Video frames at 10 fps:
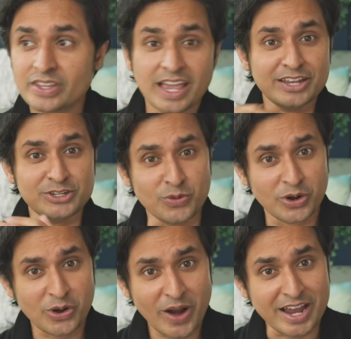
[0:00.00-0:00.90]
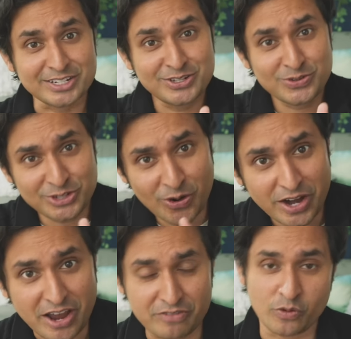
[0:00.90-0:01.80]
and you are correct. You don't
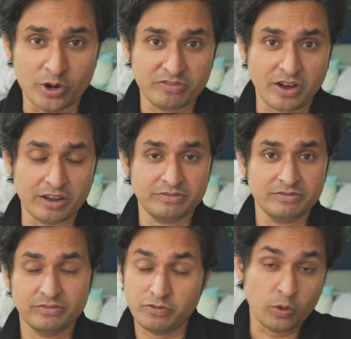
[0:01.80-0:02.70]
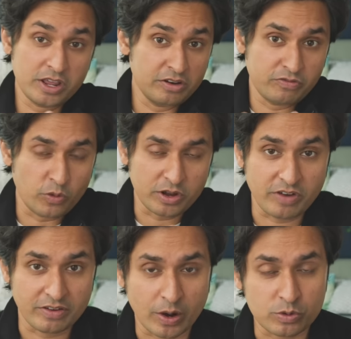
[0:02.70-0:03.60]
have 45, 40 to
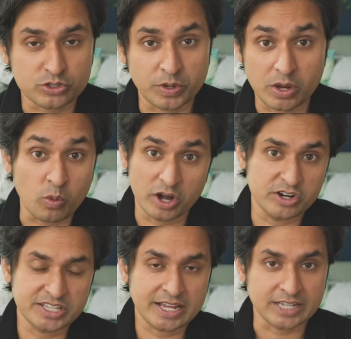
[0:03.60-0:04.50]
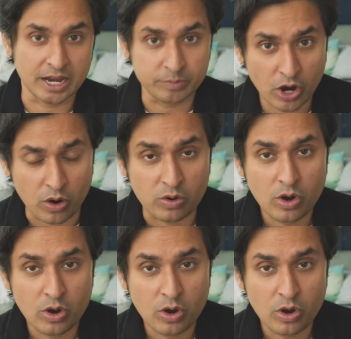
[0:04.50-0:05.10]
45 hours a week. Where does that time go?